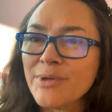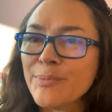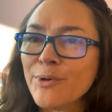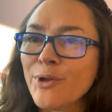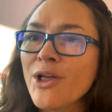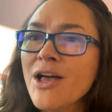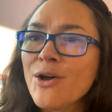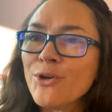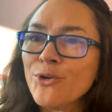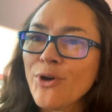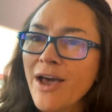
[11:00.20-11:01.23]
people
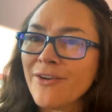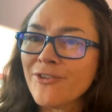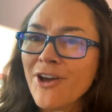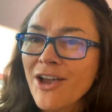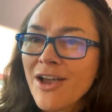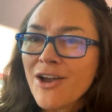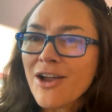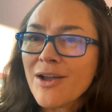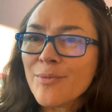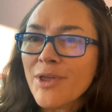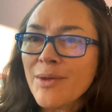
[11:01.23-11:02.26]
who have
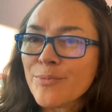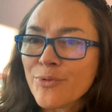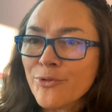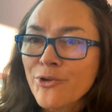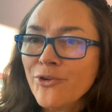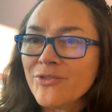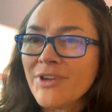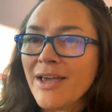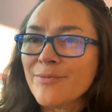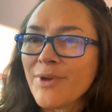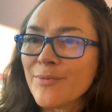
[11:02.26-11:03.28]
improved
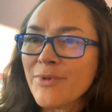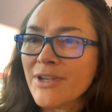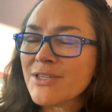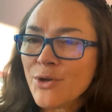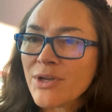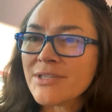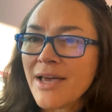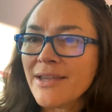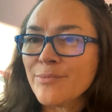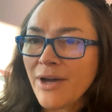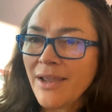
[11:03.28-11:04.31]
and been so
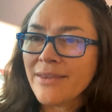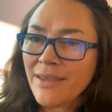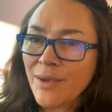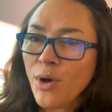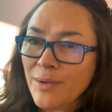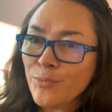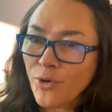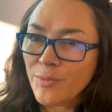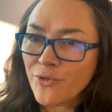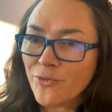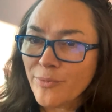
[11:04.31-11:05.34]
excited by it, they wanted more
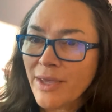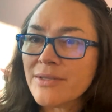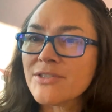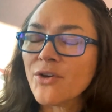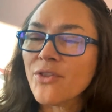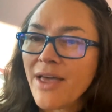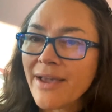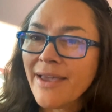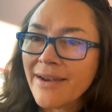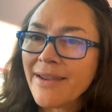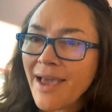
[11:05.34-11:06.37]
improvement. So that
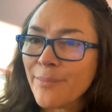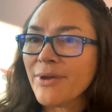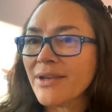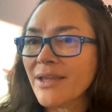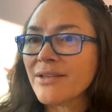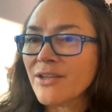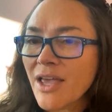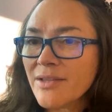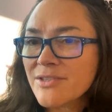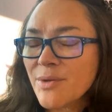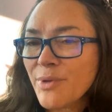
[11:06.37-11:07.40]
can happen,
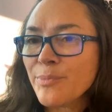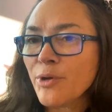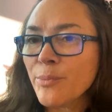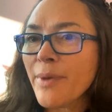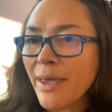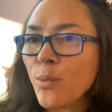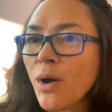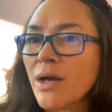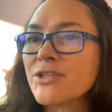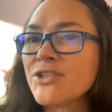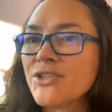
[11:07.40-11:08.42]
and some people may
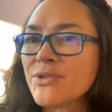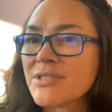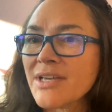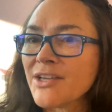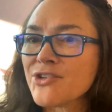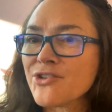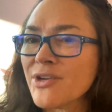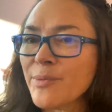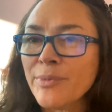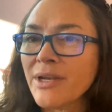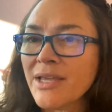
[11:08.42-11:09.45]
want to do a second
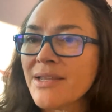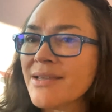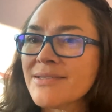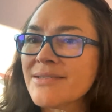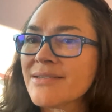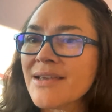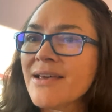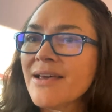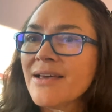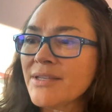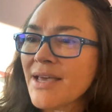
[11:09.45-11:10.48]
treatment, but it isn't
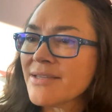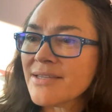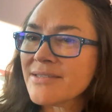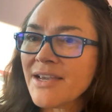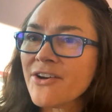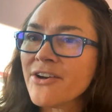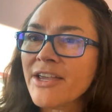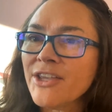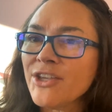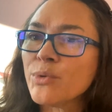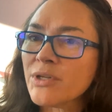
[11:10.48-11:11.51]
necessary.
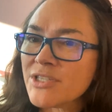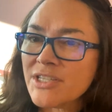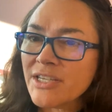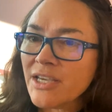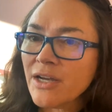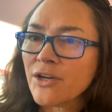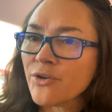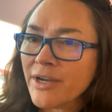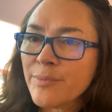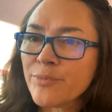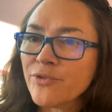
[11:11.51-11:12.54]
You will see a
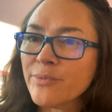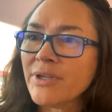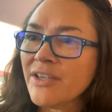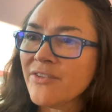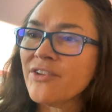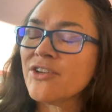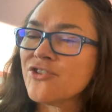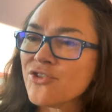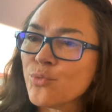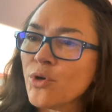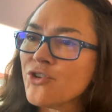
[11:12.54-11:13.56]
great improvement even in
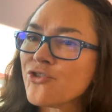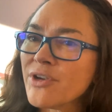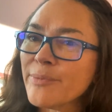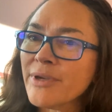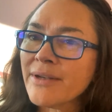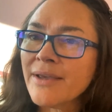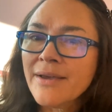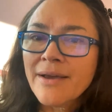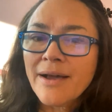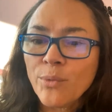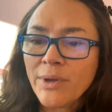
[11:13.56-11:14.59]
just one treatment.
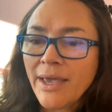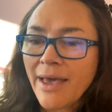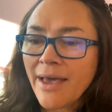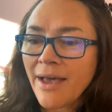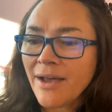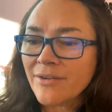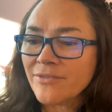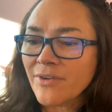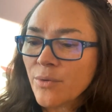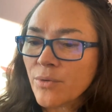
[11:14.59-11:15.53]
We have